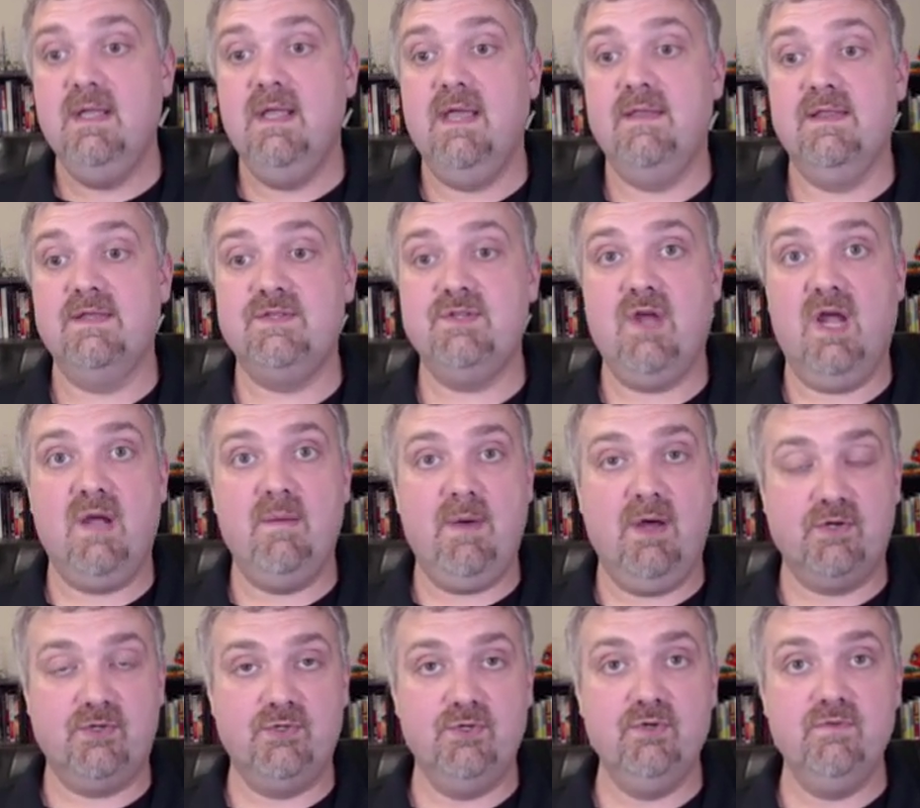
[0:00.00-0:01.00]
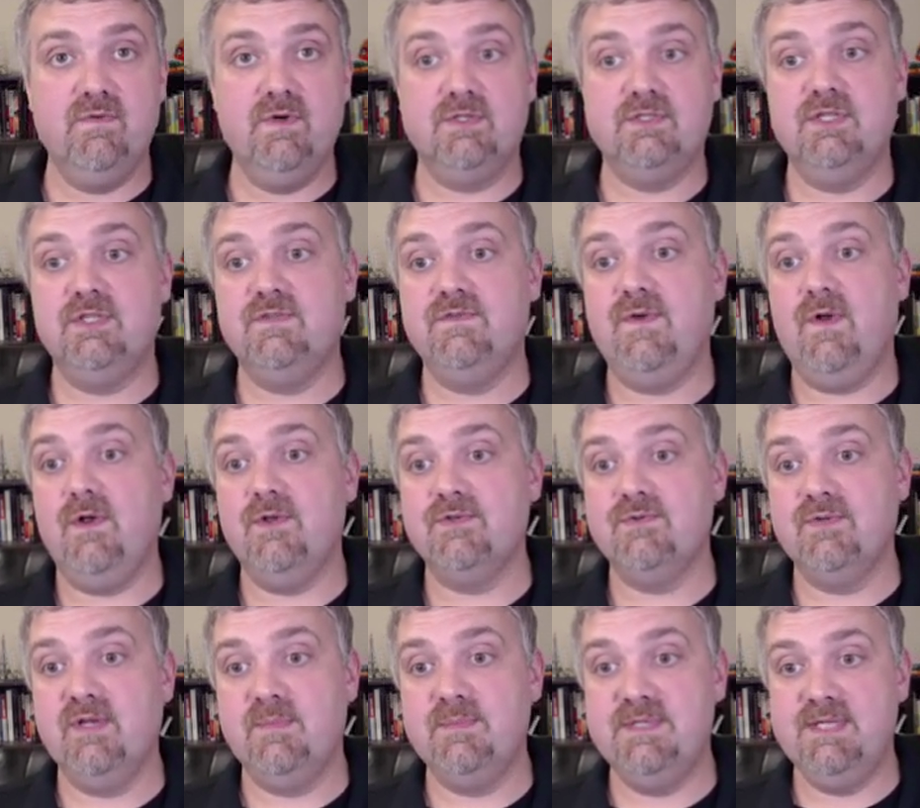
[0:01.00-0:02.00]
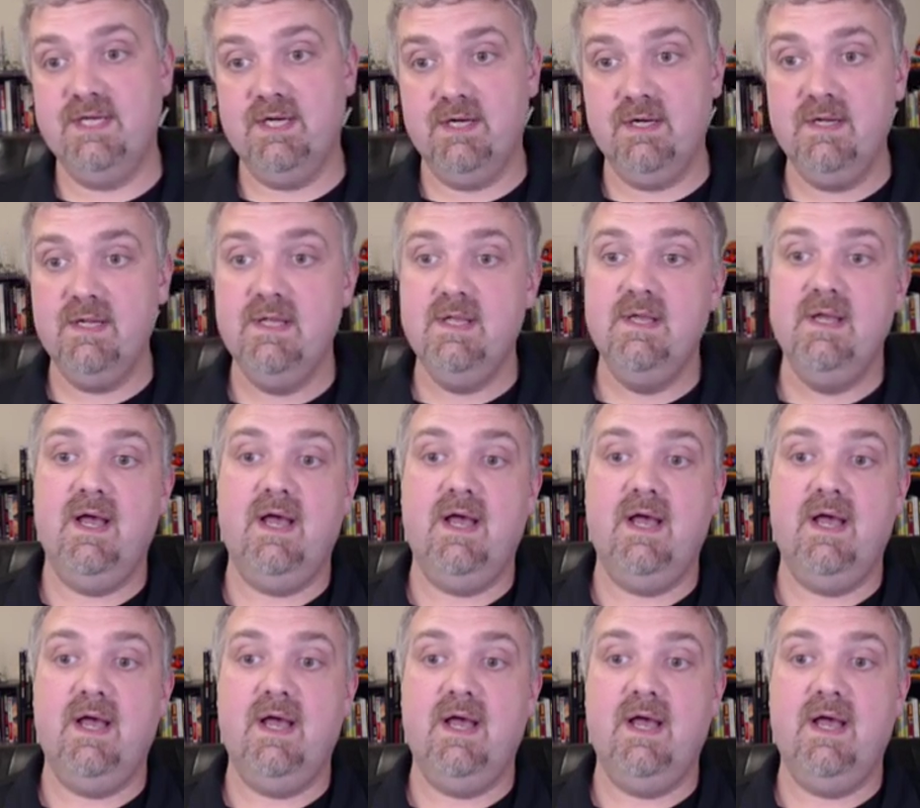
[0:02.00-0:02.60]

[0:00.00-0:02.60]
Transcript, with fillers: And let's talk about true versus false ribs here.